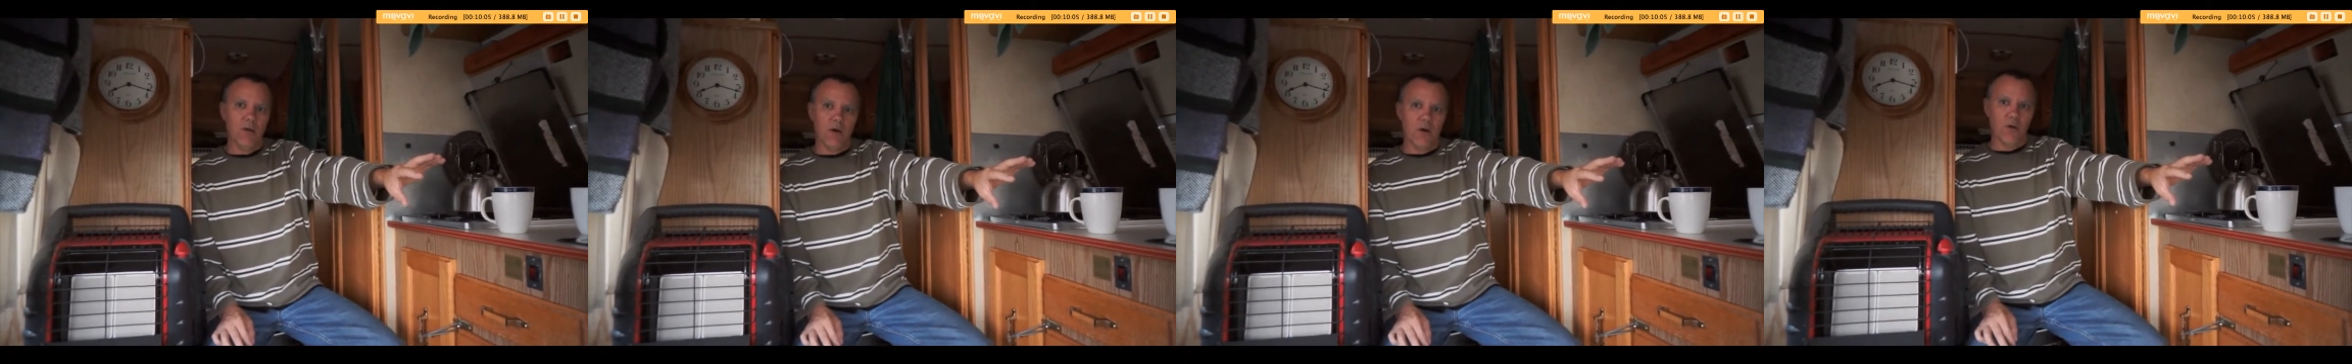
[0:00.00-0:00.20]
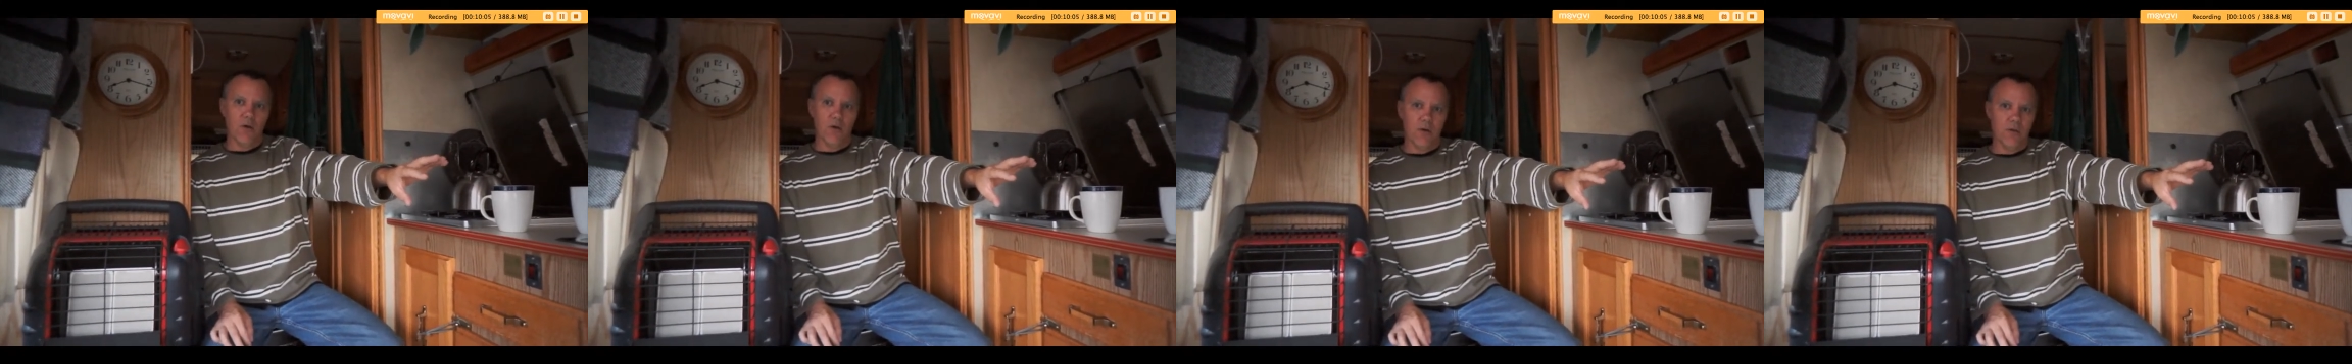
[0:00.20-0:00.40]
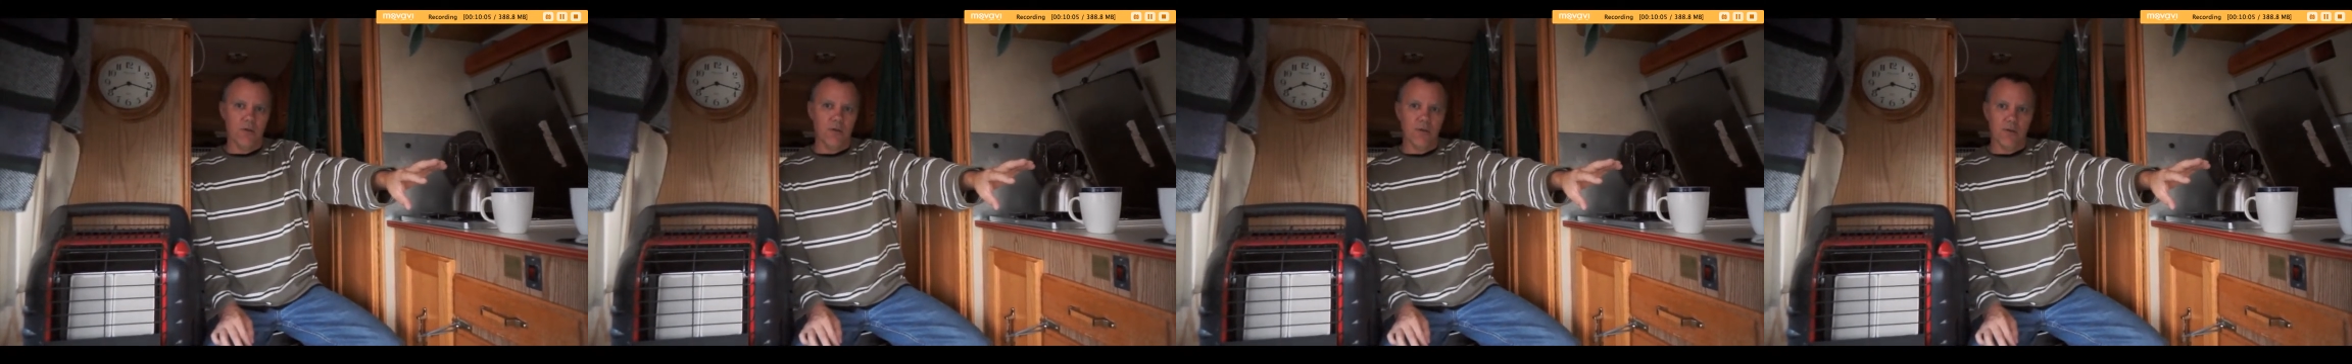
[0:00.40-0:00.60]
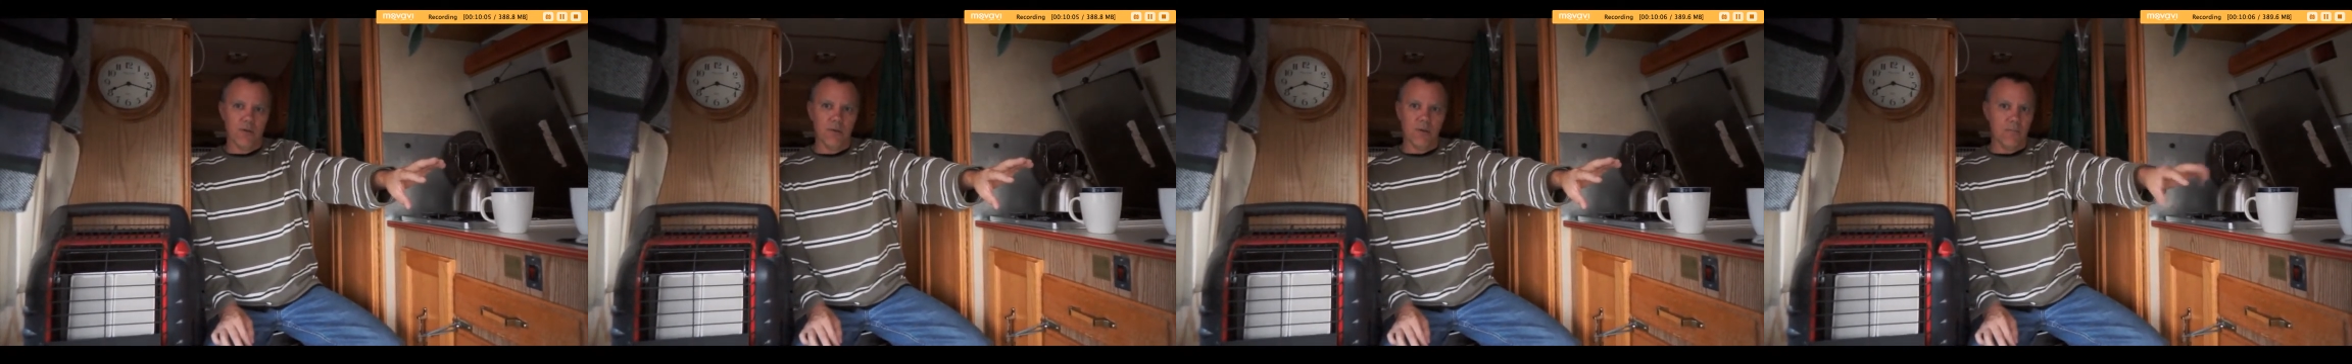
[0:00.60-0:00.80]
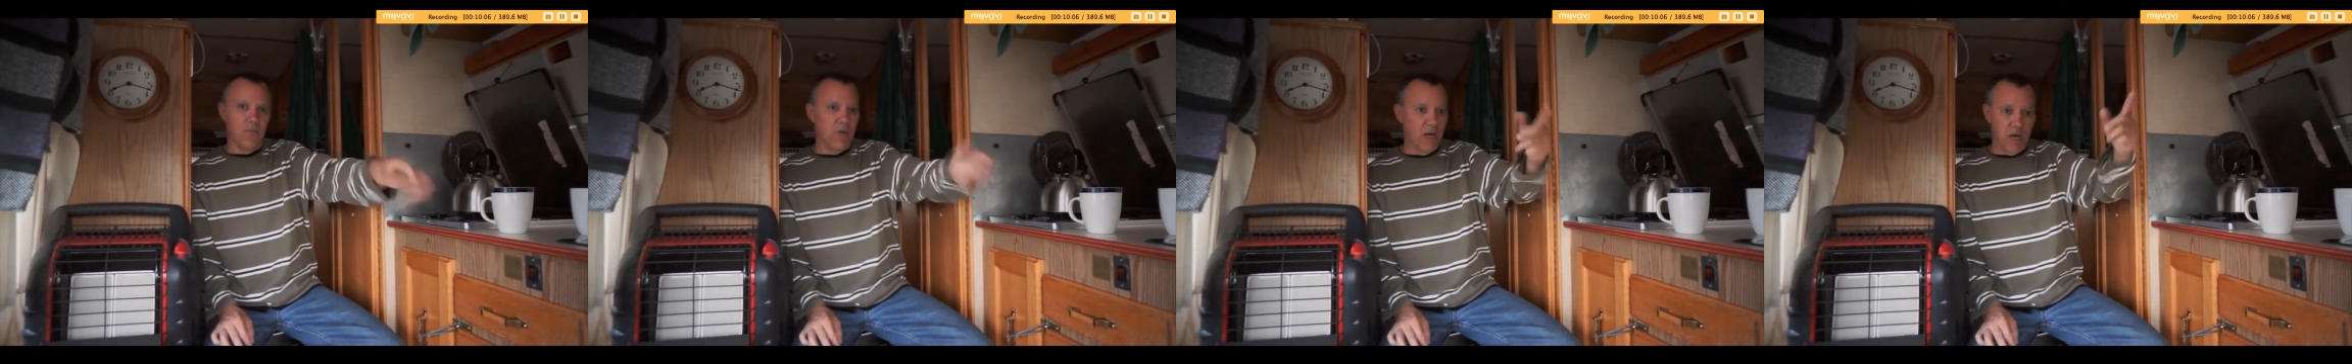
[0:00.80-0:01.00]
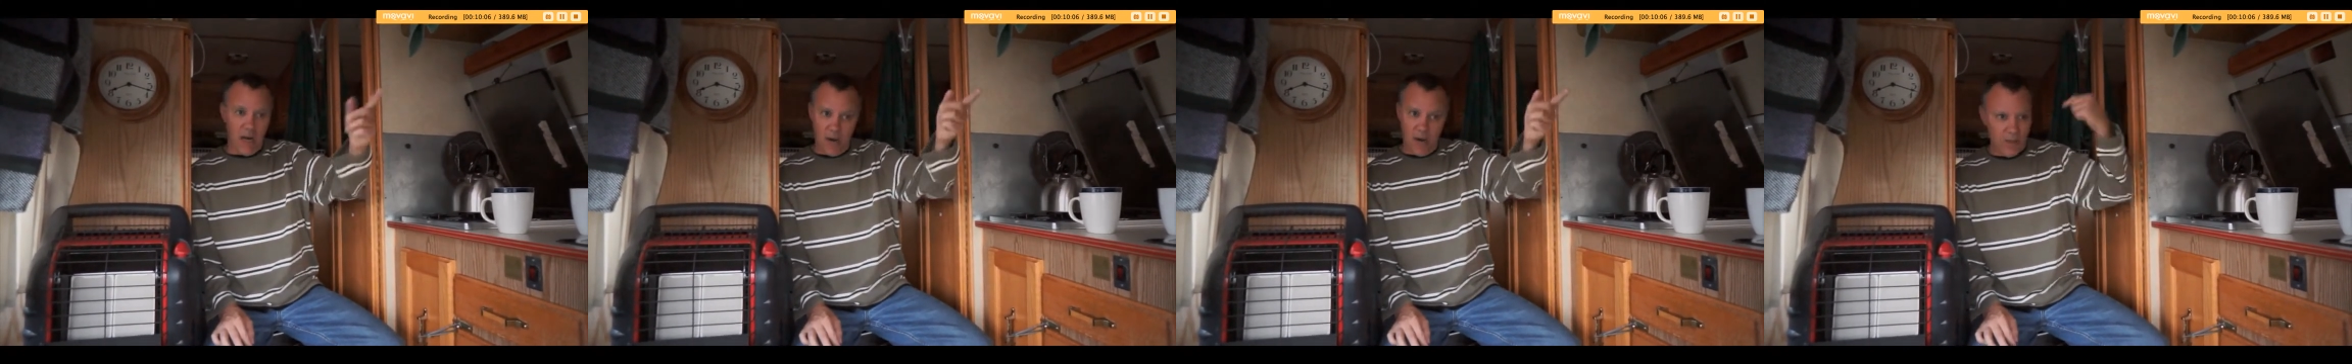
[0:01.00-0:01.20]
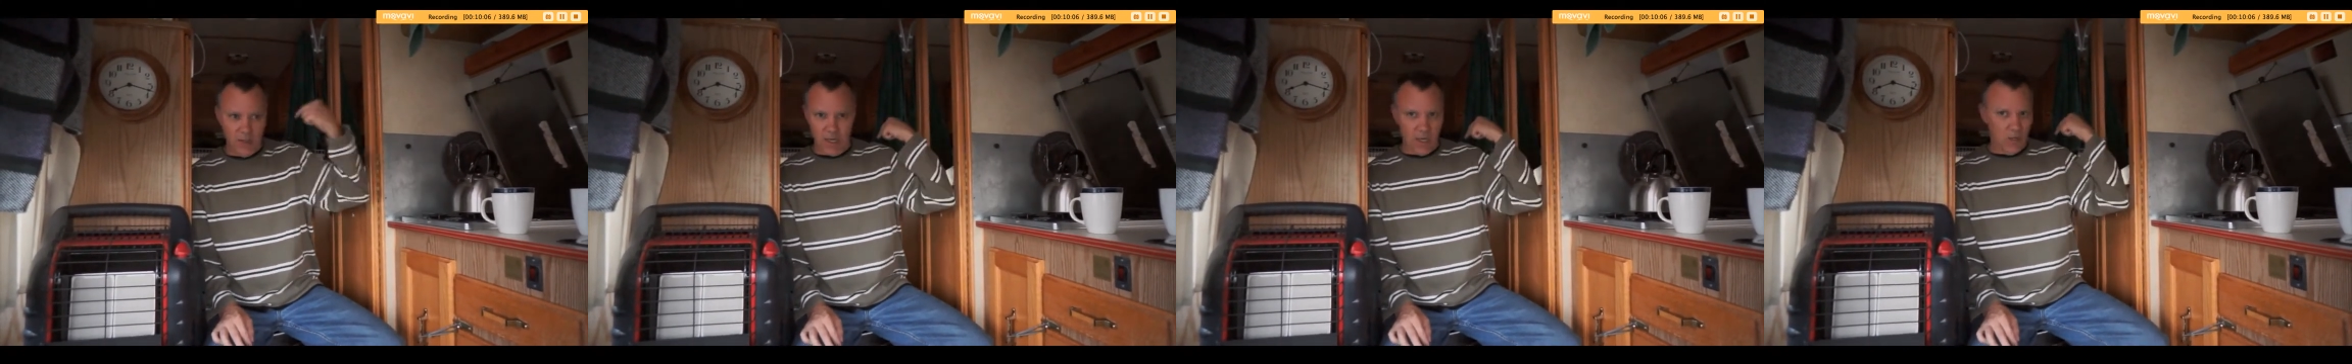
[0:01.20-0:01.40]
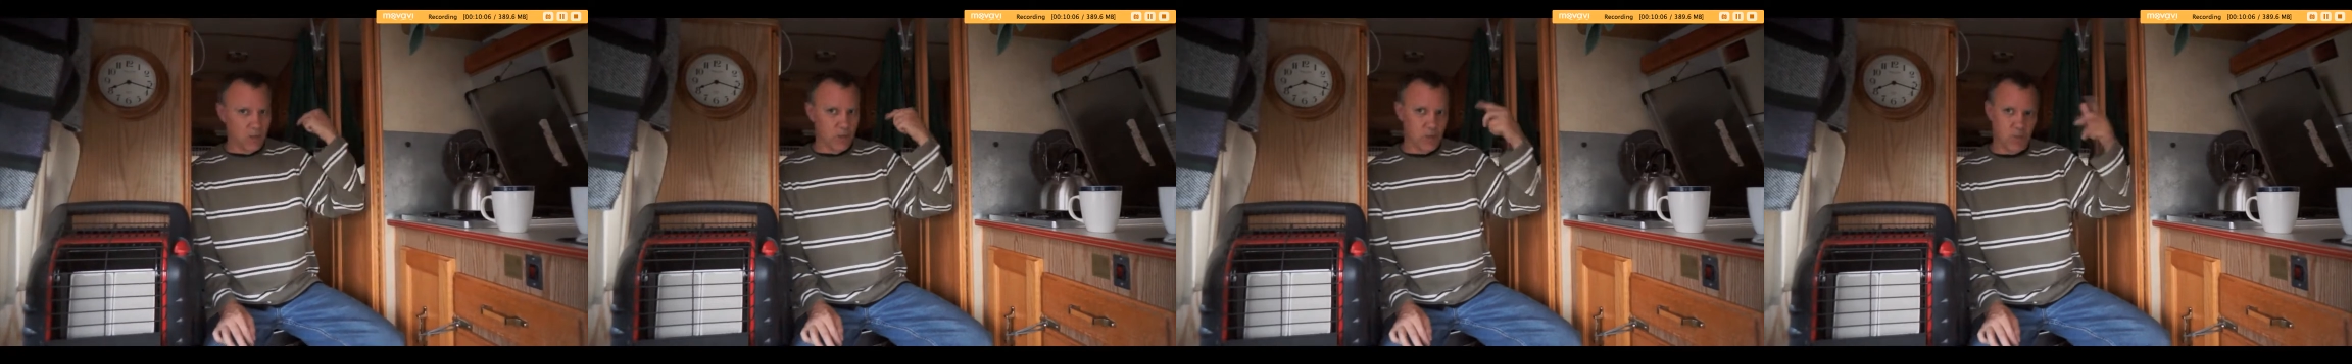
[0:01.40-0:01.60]
on, but everything
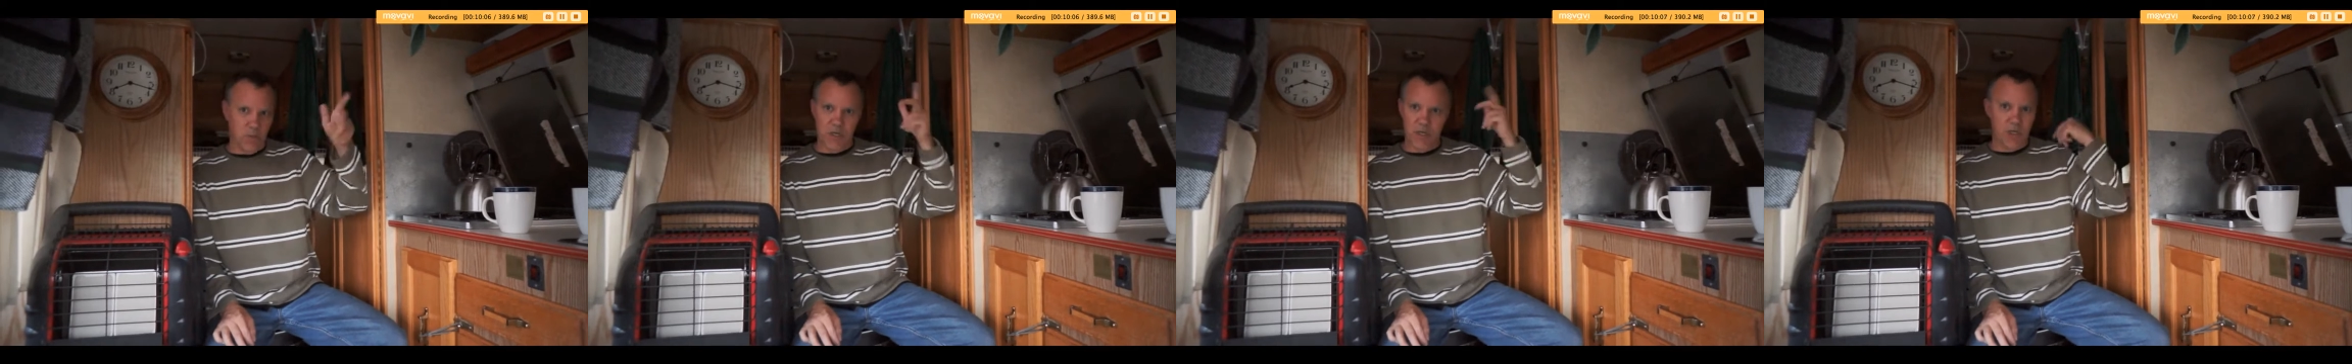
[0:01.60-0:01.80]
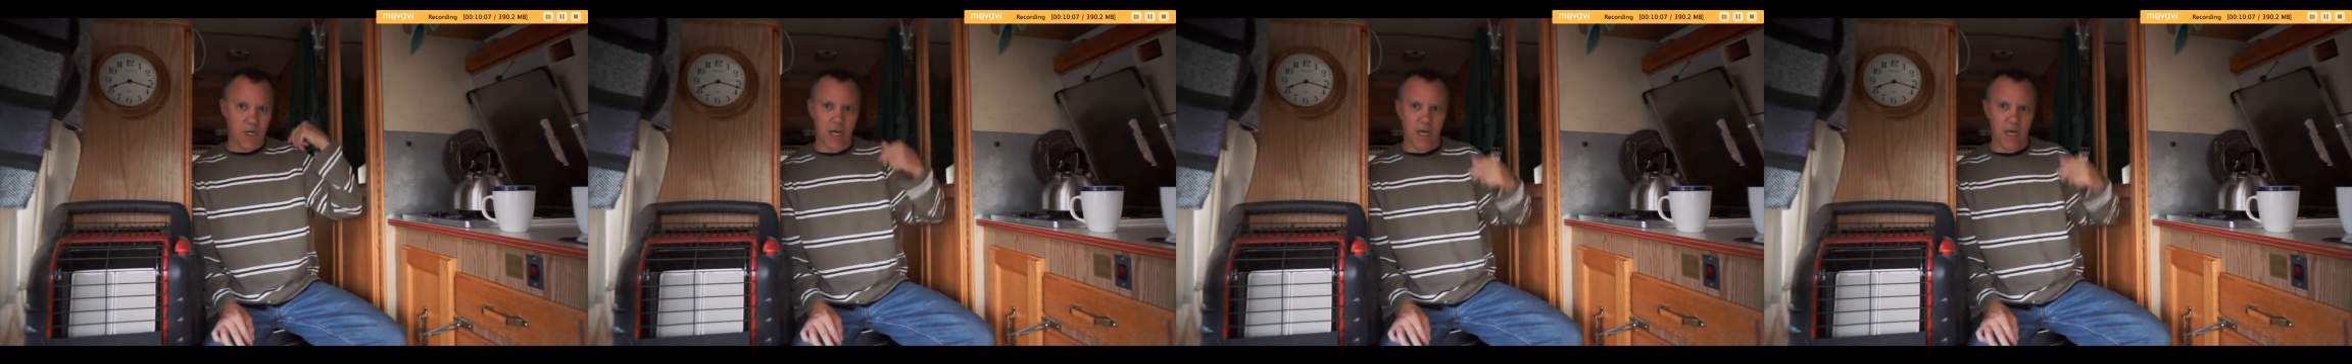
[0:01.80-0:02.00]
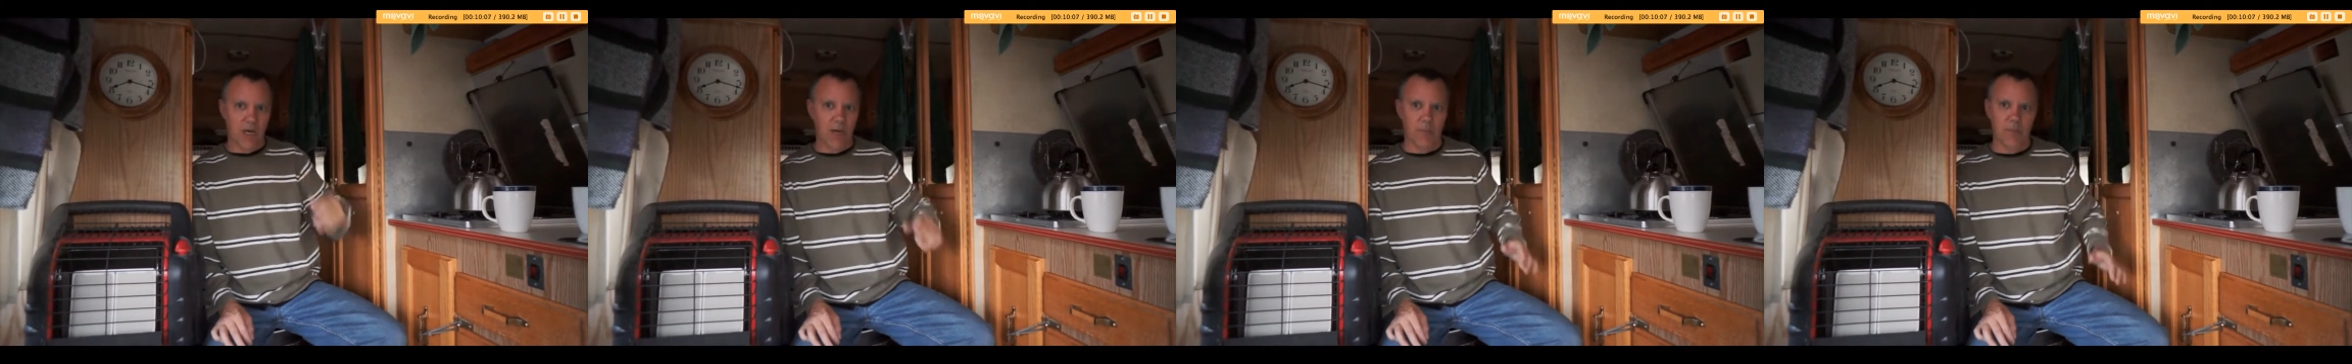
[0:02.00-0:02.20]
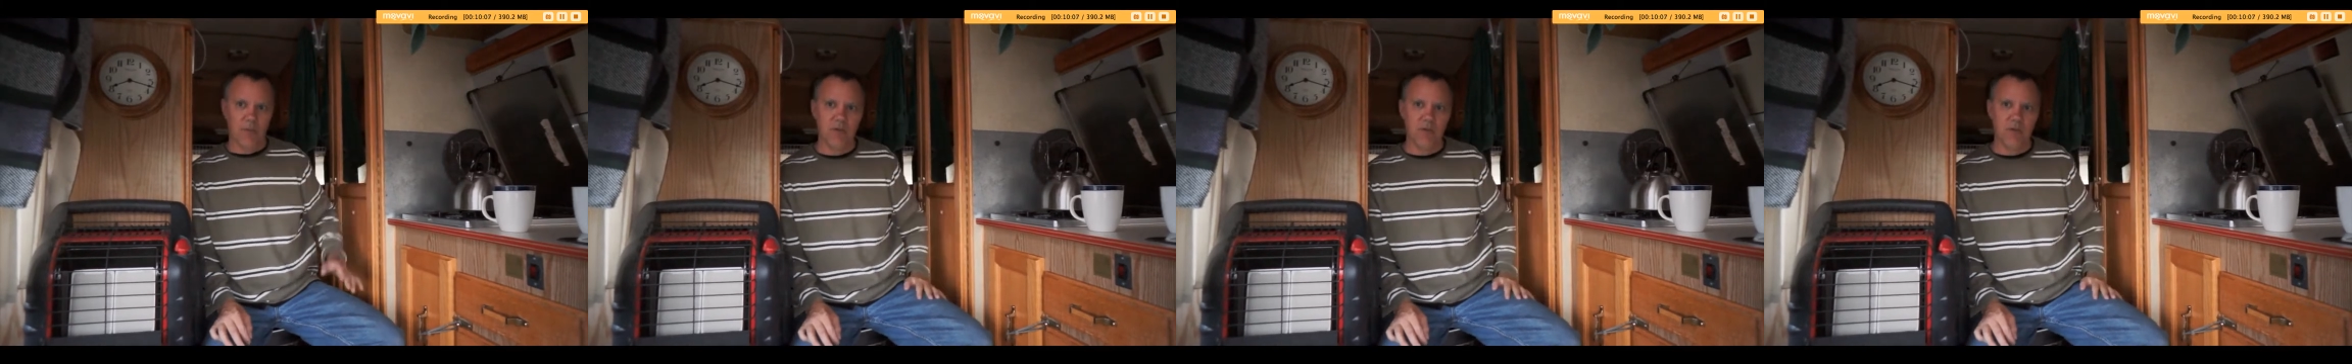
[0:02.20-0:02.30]
else we'd chain up.